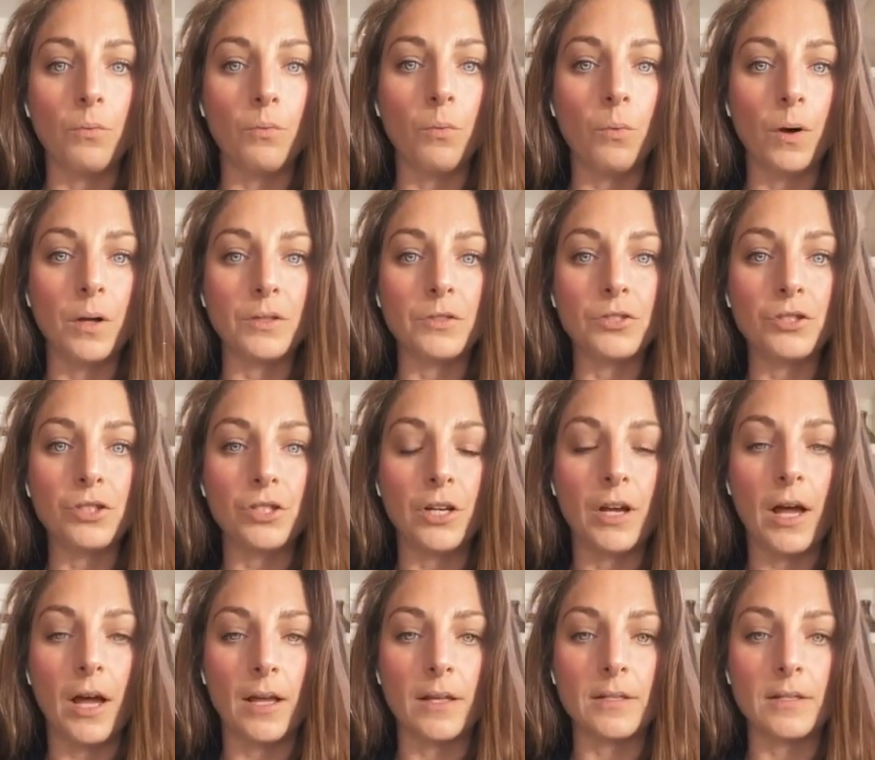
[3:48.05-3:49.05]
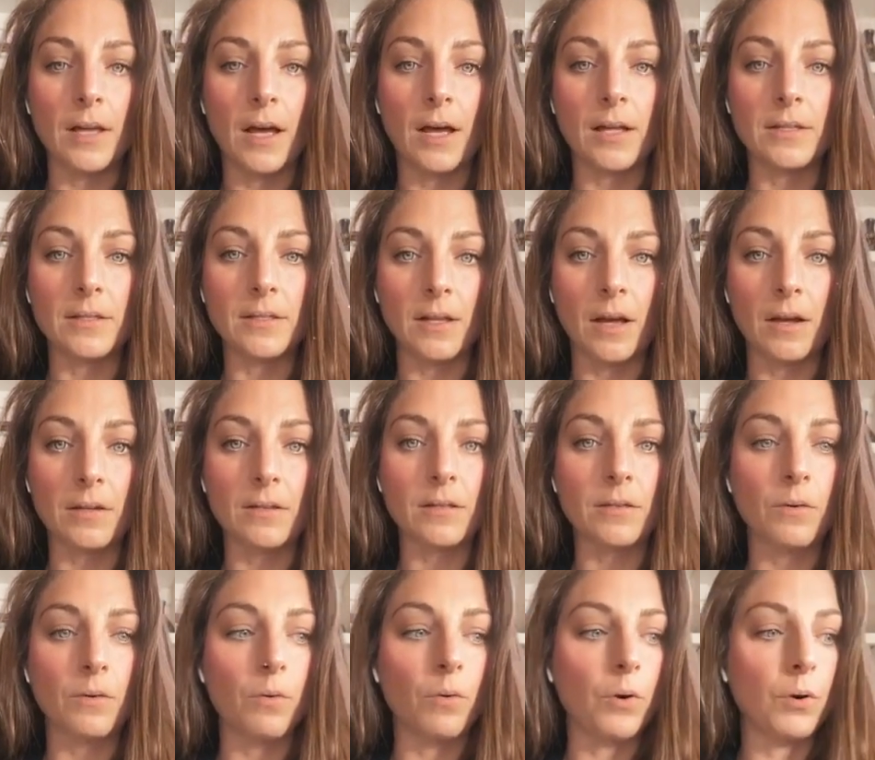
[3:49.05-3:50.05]
once she has had
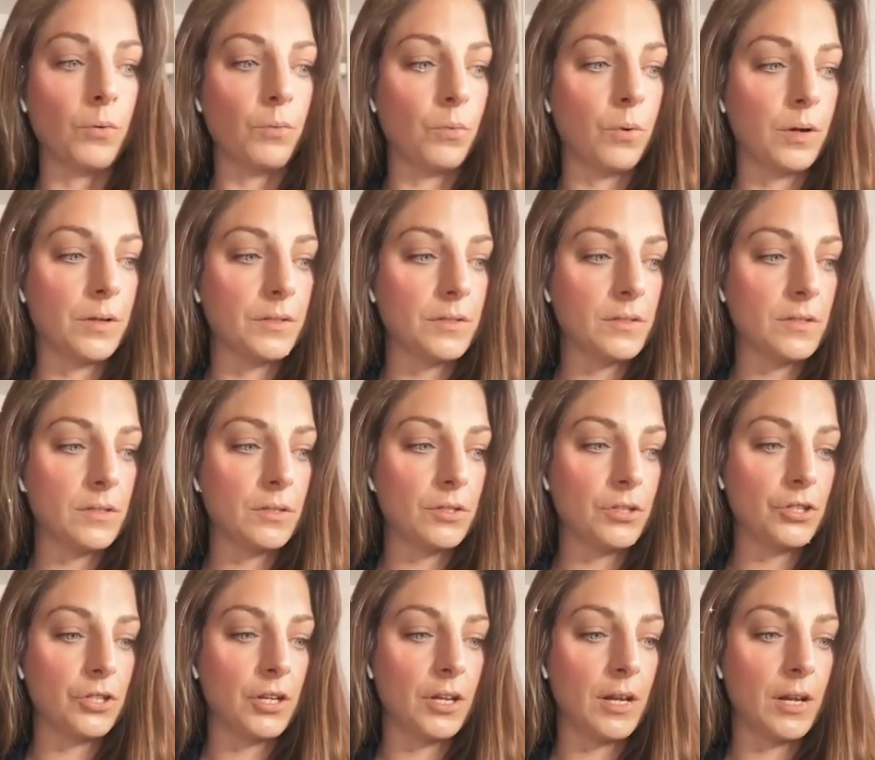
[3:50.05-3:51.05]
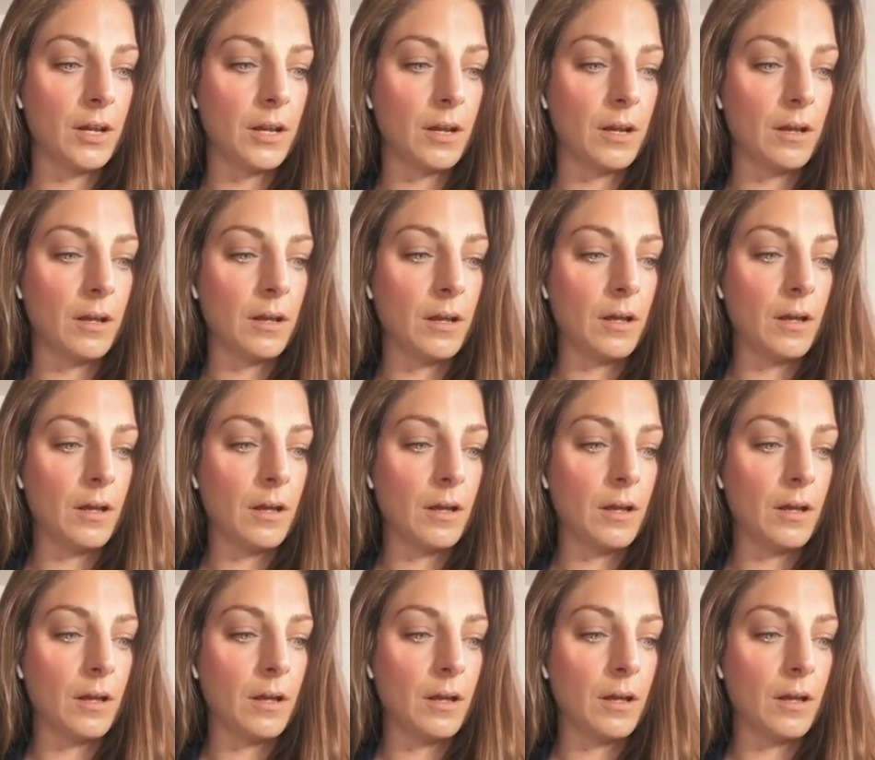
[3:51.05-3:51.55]
sex, or once she